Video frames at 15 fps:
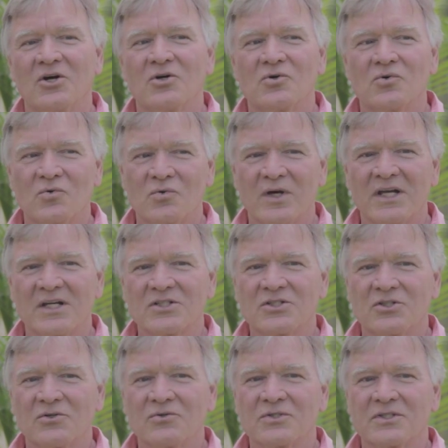who
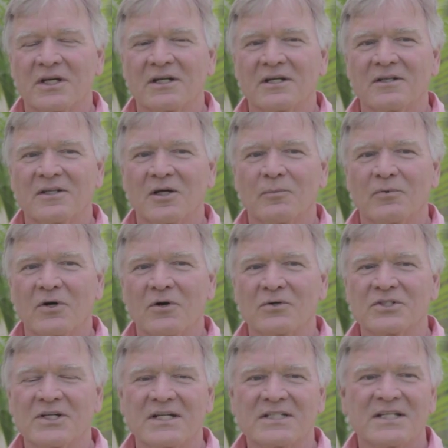is using the
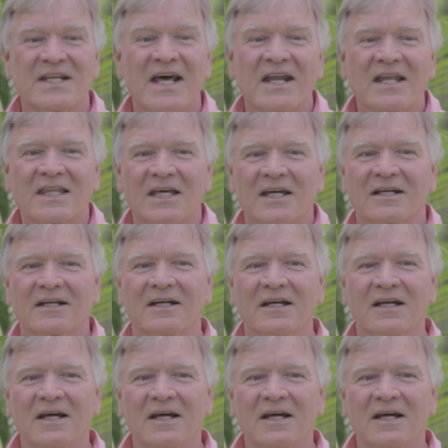approach, as in anything.